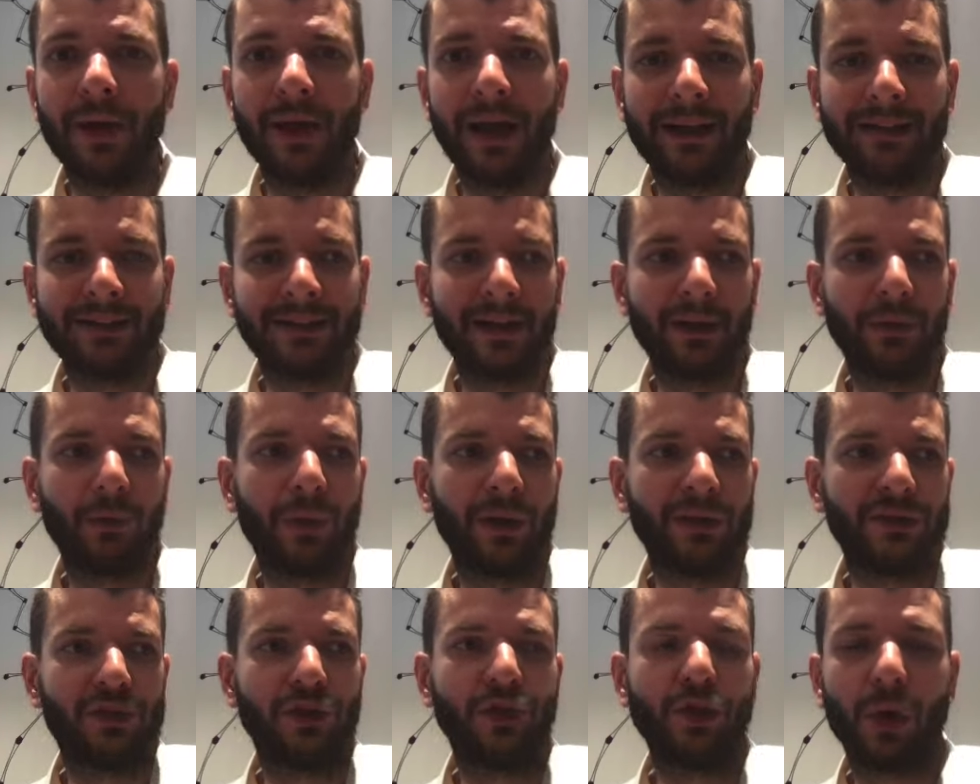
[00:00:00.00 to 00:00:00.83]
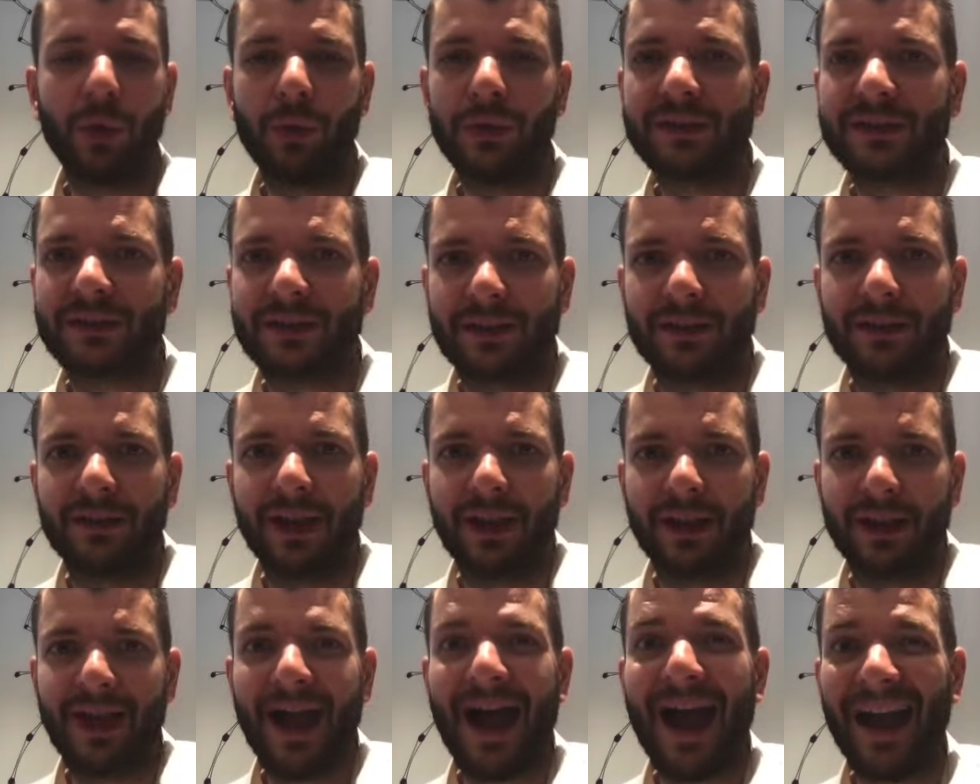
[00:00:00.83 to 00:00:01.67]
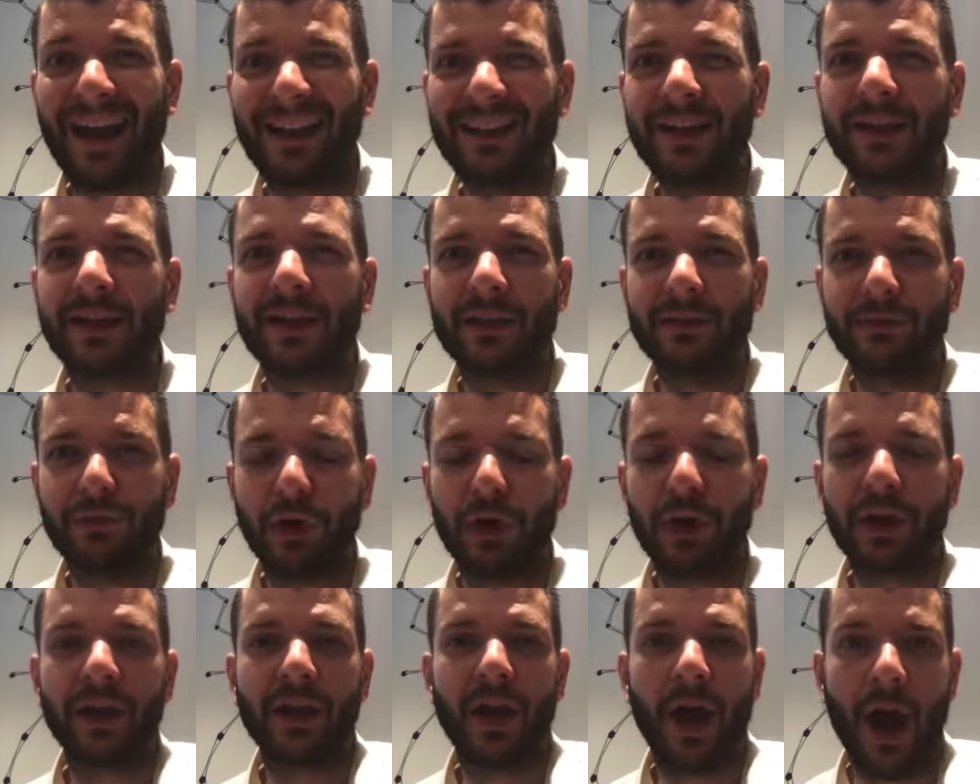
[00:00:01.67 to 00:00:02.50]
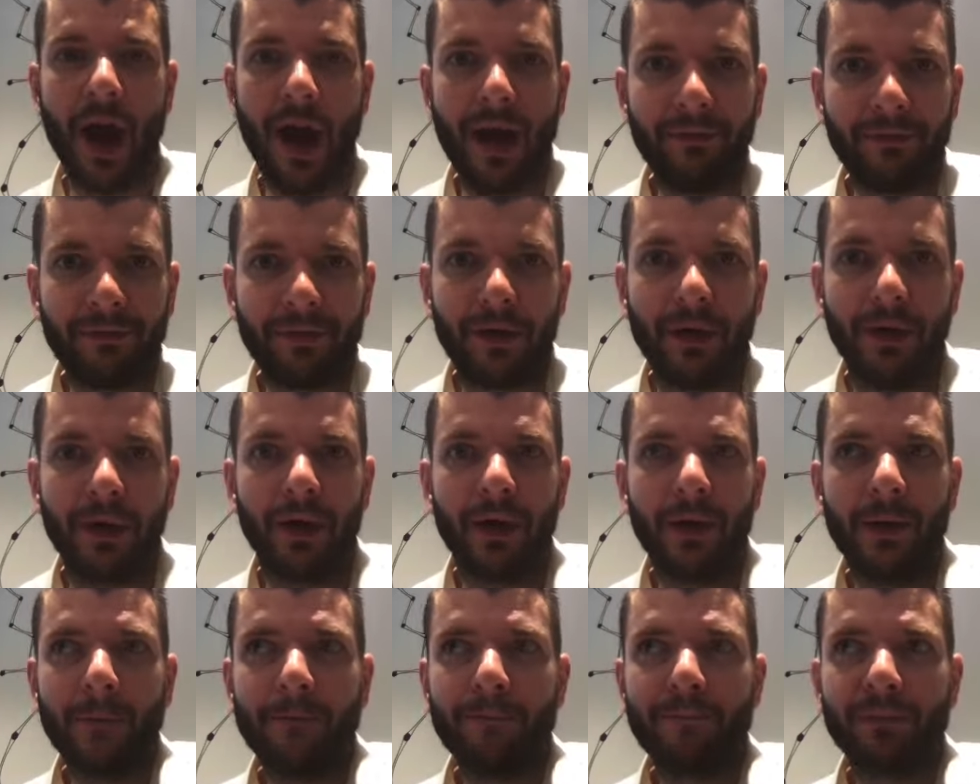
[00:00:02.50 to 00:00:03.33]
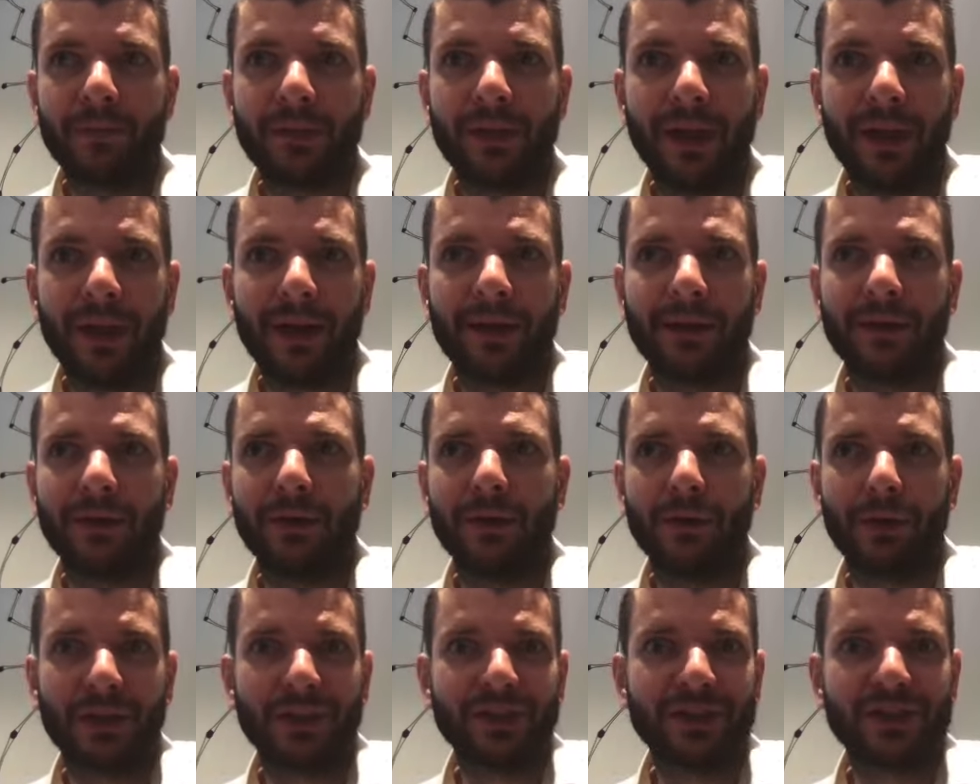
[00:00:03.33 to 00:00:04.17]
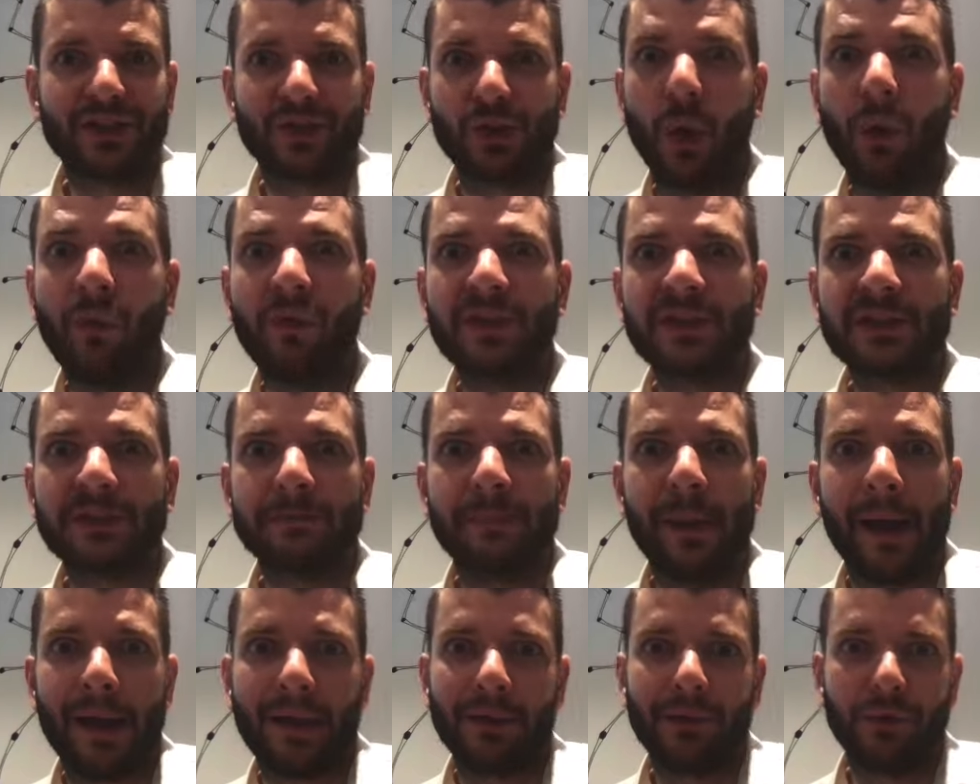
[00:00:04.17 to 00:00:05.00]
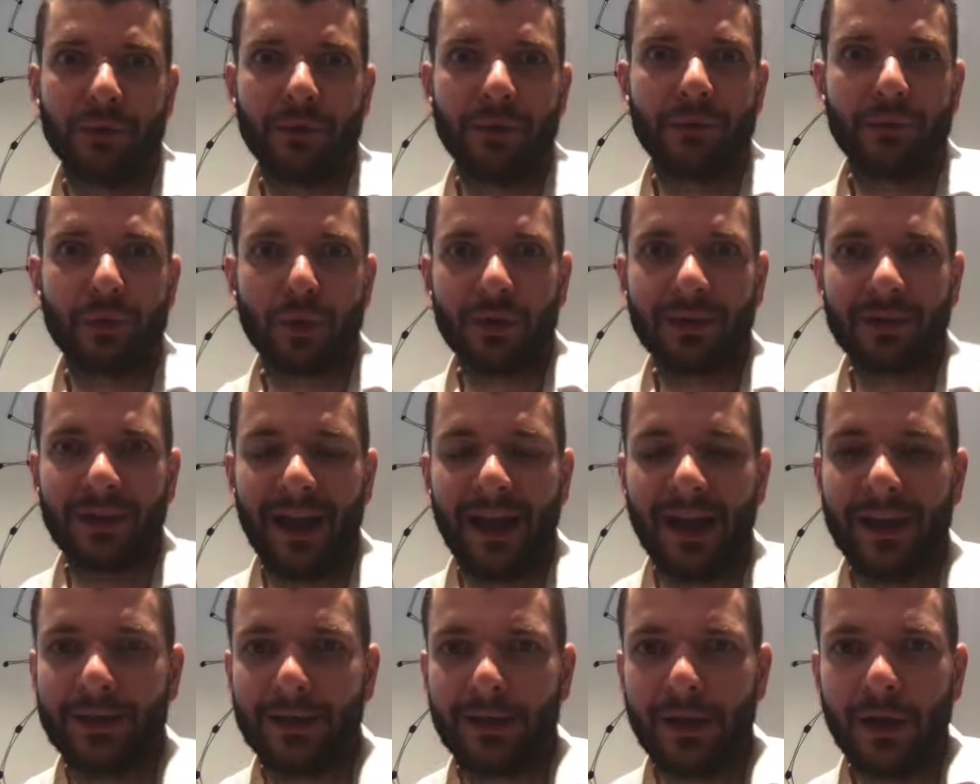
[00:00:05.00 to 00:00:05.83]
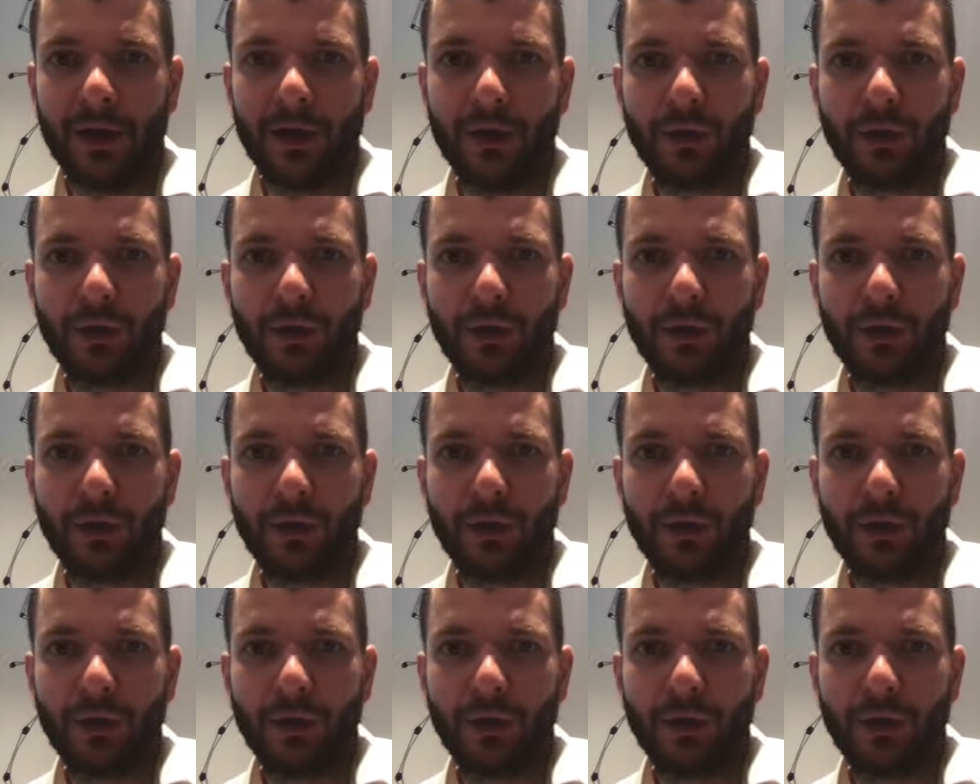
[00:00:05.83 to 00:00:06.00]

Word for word: And then once you know it's like highly converting offer, then you can just overspend on the front end.